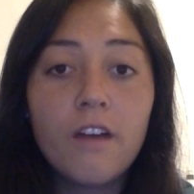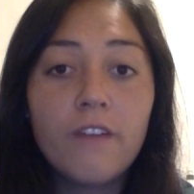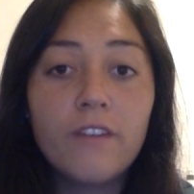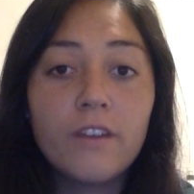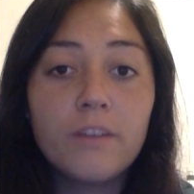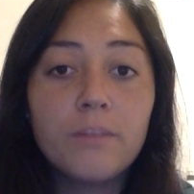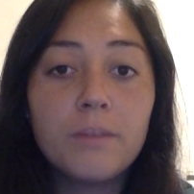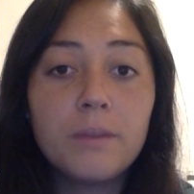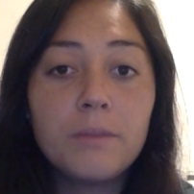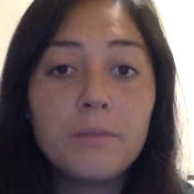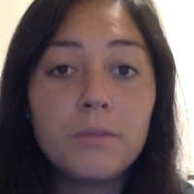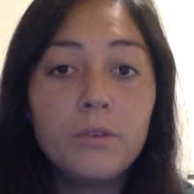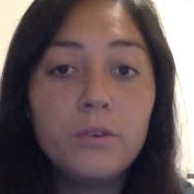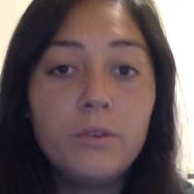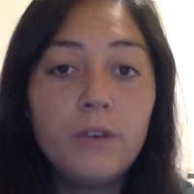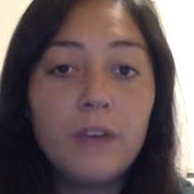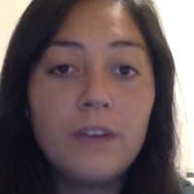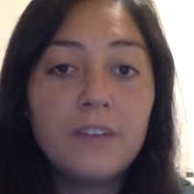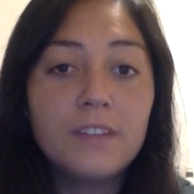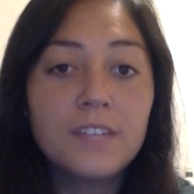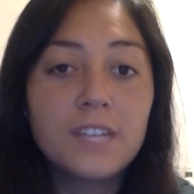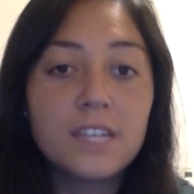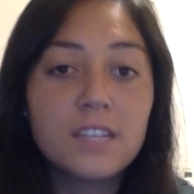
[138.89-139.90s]
For people who
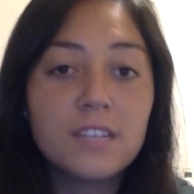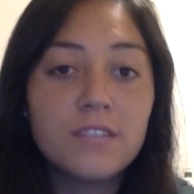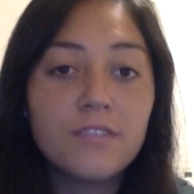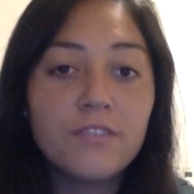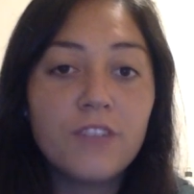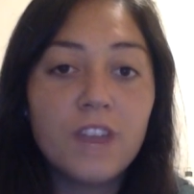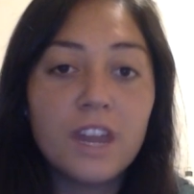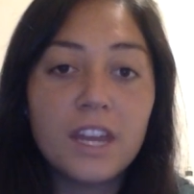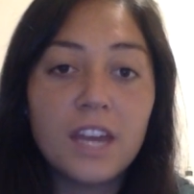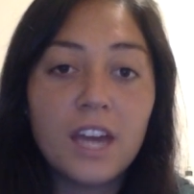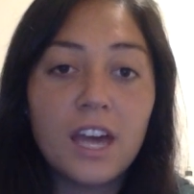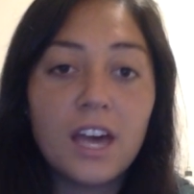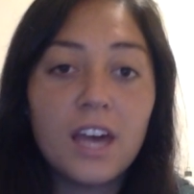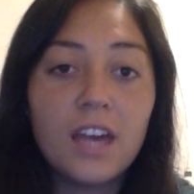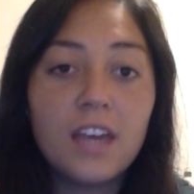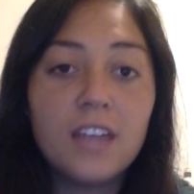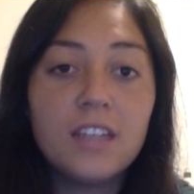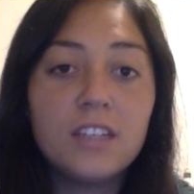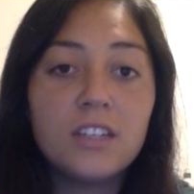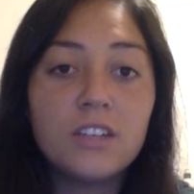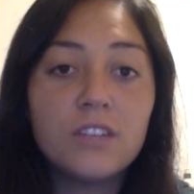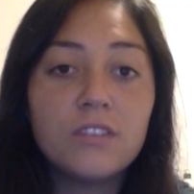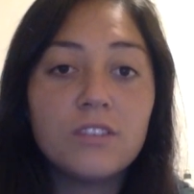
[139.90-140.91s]
have schizophrenia
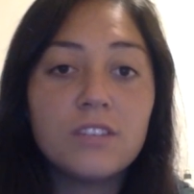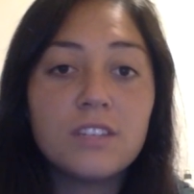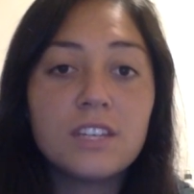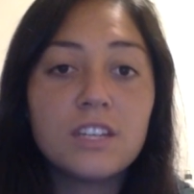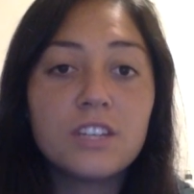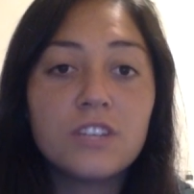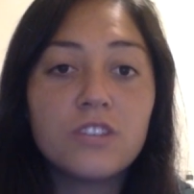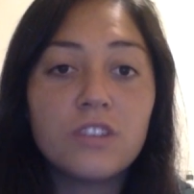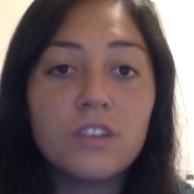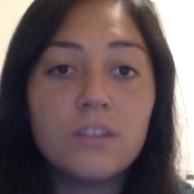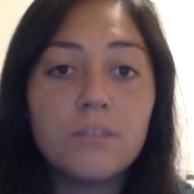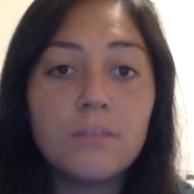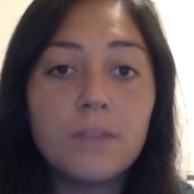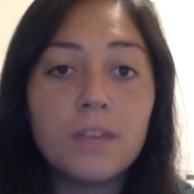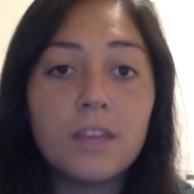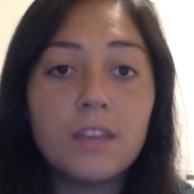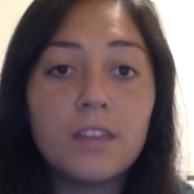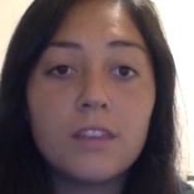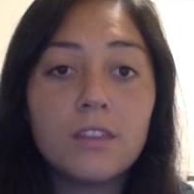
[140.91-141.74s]
and don't seek treatment,